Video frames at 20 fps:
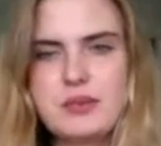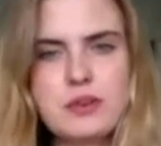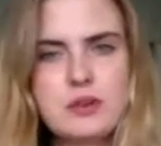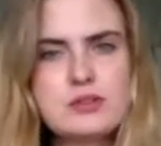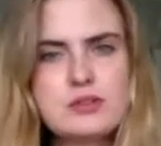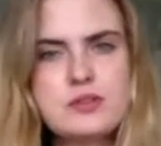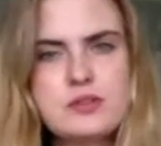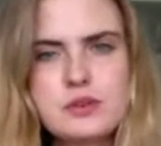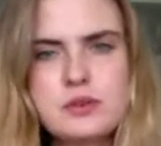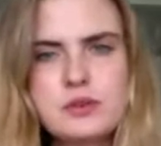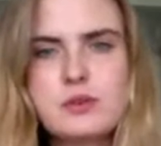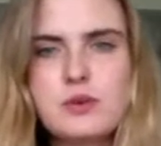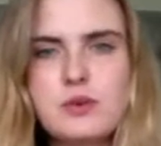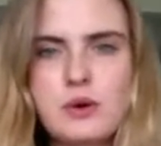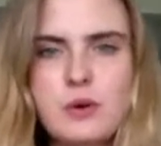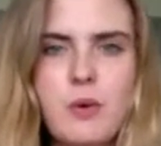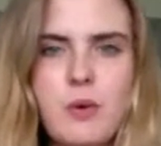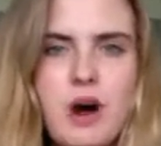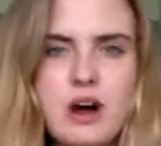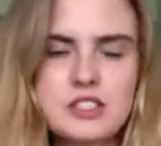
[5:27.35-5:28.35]
For those of you
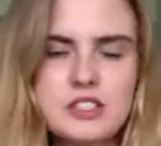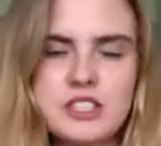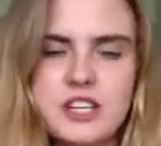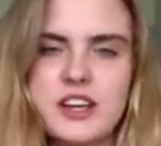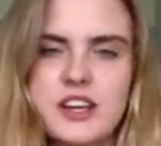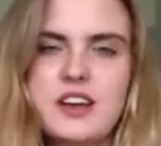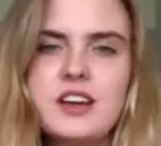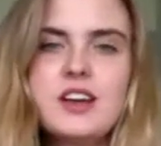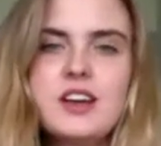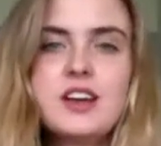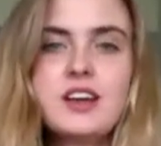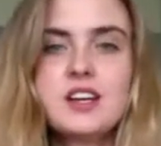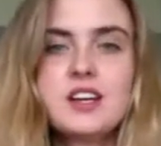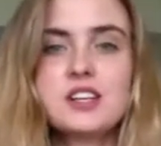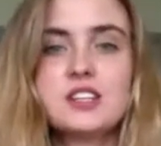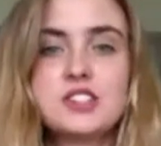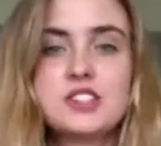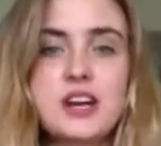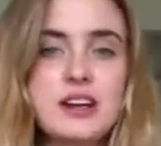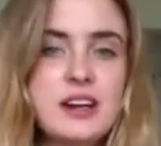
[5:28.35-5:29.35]
who are watching,
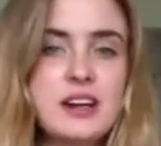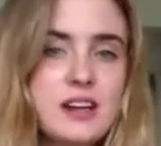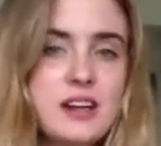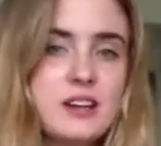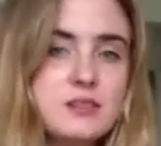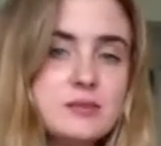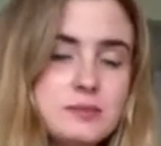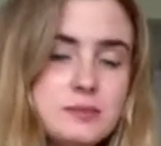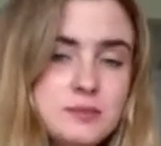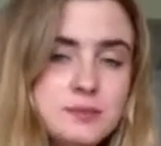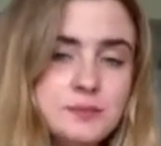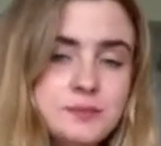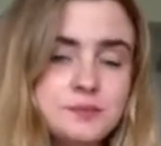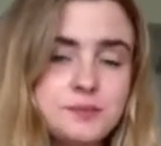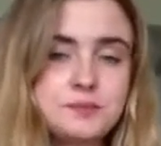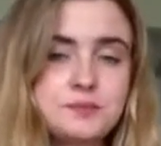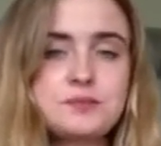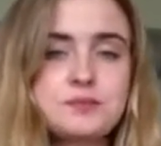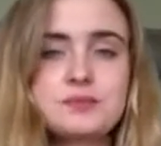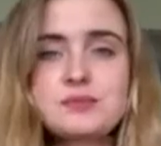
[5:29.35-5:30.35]
Jenny
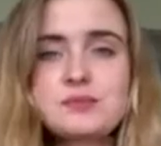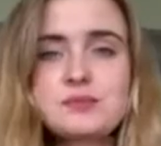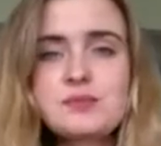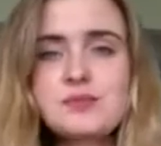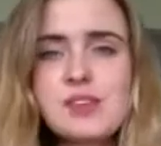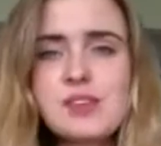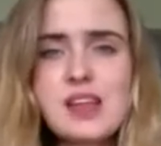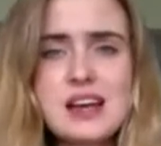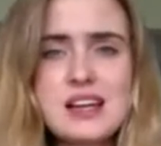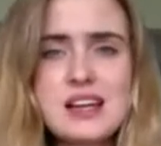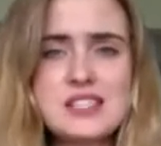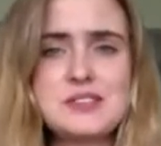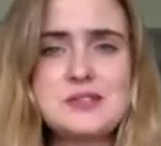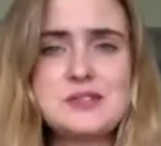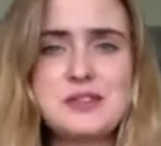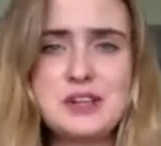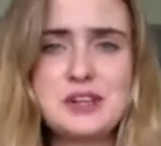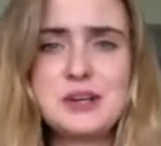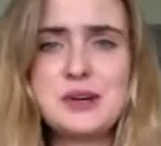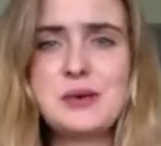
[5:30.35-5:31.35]
has
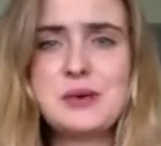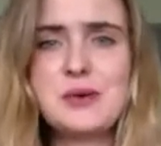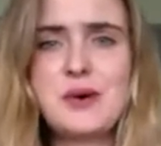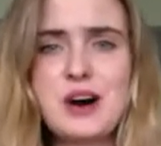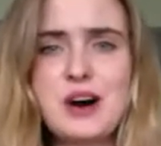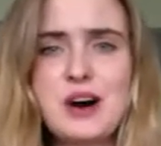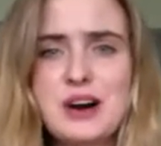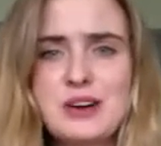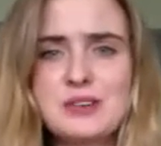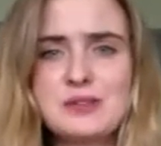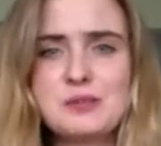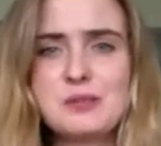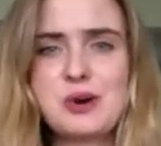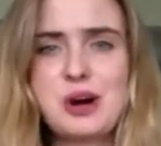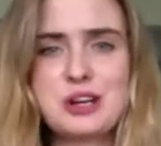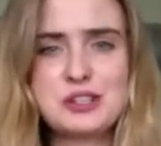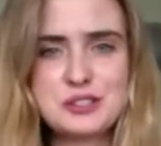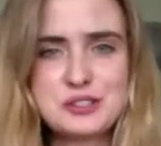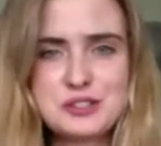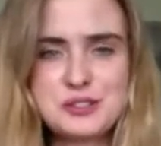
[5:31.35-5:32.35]
a video on
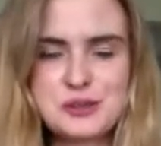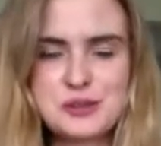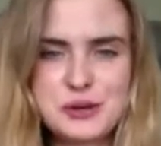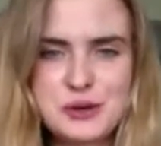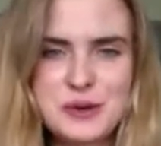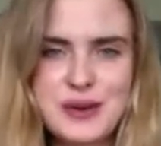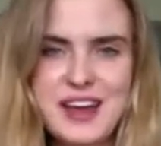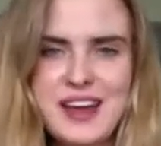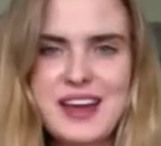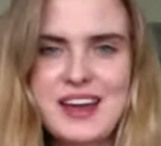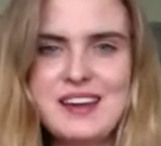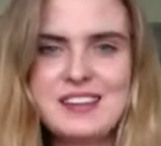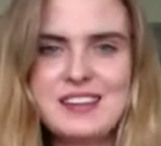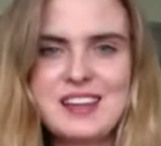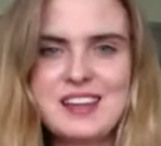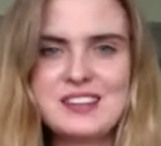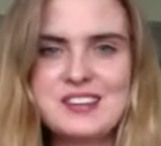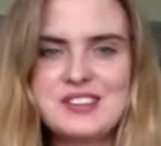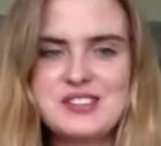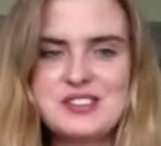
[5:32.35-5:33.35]
Project UROK
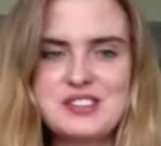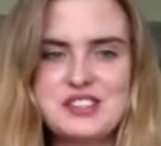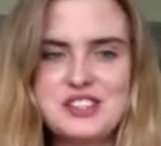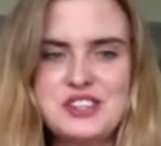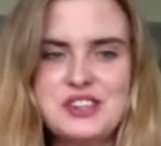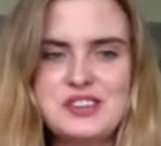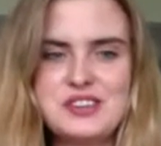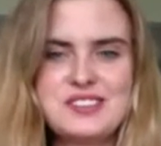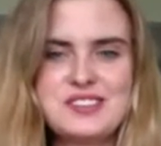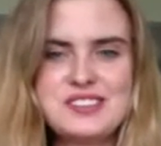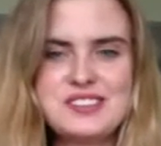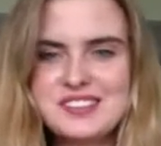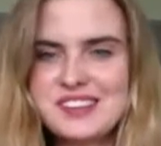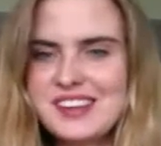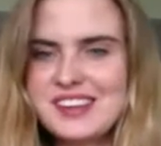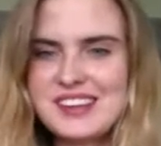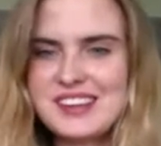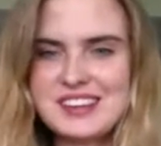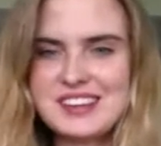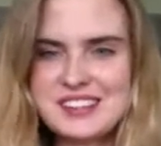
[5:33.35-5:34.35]
that she's
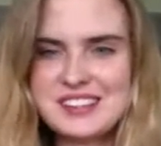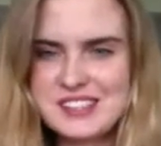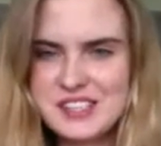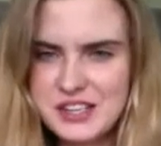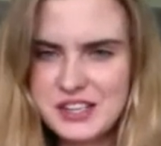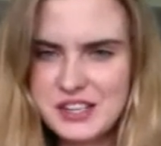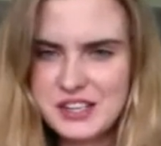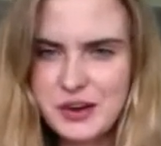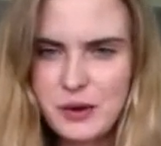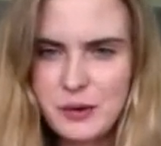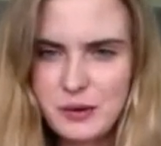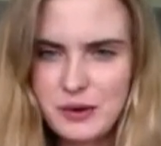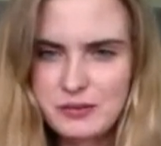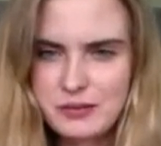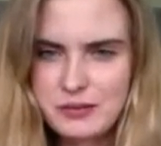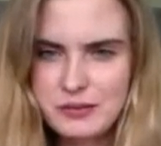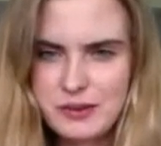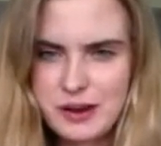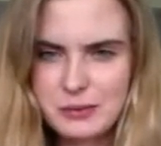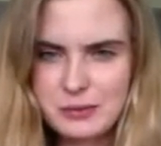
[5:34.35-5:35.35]
the CEO
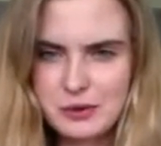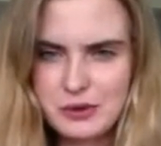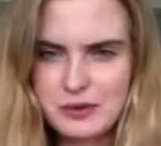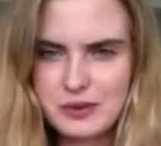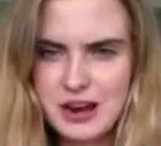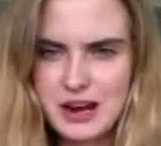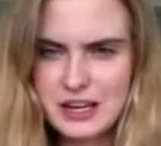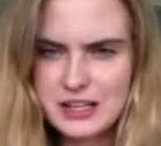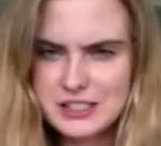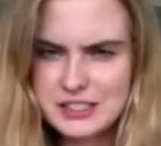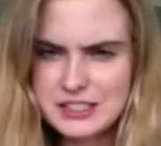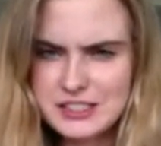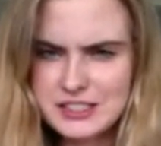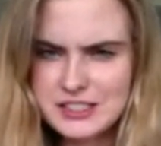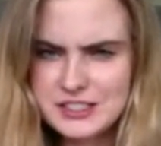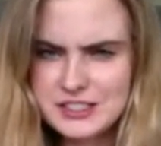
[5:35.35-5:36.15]
of, if I'm correct.